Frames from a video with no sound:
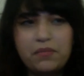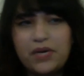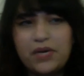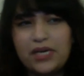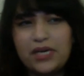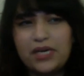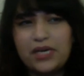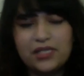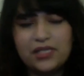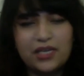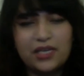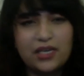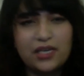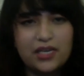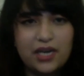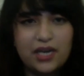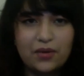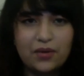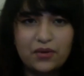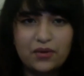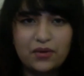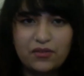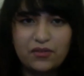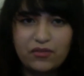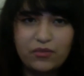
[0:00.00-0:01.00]
passing
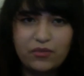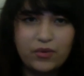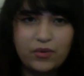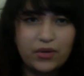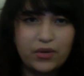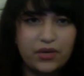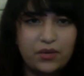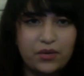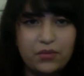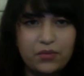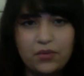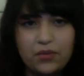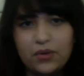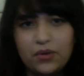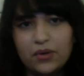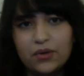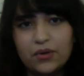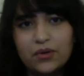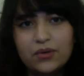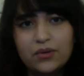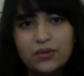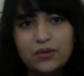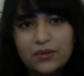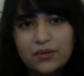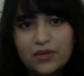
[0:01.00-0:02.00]
down of what you
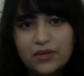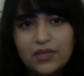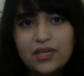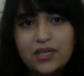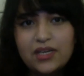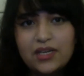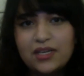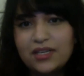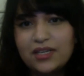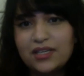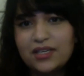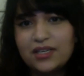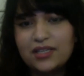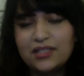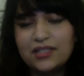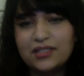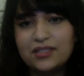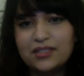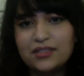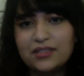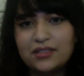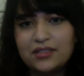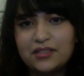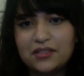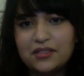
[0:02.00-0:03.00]
know
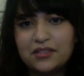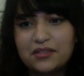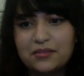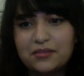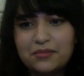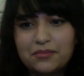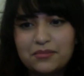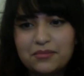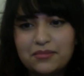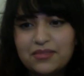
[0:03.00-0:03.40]
is